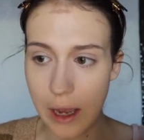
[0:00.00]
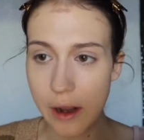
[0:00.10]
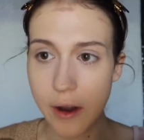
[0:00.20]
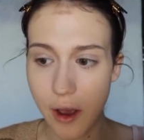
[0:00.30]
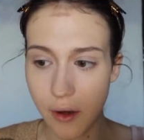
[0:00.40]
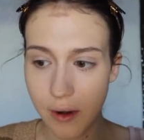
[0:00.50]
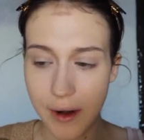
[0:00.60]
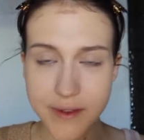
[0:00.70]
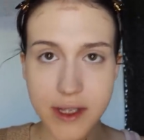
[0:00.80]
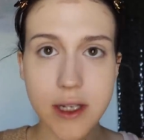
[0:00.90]
I don't know.
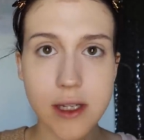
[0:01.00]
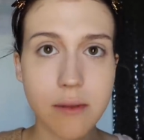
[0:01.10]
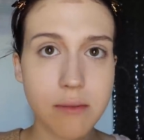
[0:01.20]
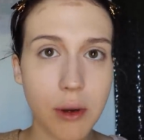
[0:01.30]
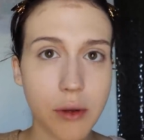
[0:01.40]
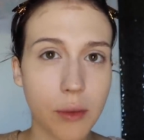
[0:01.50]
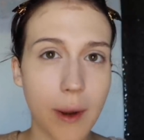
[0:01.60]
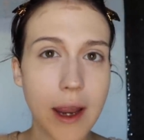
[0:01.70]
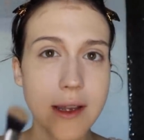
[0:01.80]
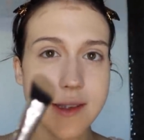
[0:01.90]
I've seen it done both
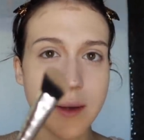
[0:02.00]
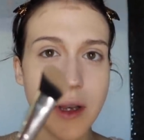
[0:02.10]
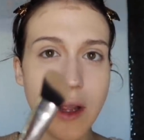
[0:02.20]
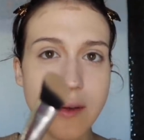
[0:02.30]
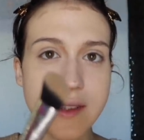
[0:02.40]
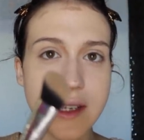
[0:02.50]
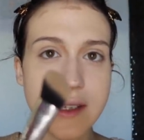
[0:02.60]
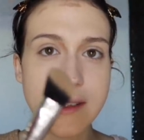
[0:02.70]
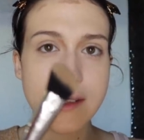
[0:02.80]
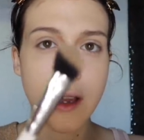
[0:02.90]
ways. I'm gonna use
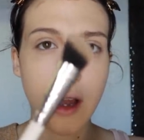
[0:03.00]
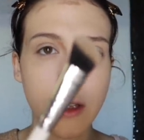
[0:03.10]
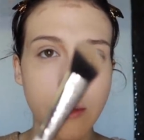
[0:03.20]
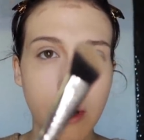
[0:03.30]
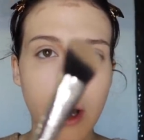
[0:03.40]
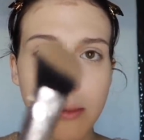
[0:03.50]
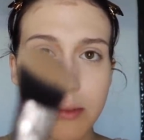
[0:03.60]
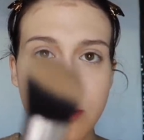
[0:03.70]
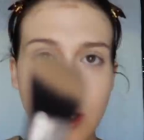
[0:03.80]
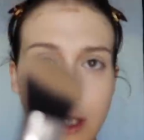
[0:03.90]
this ColourPop,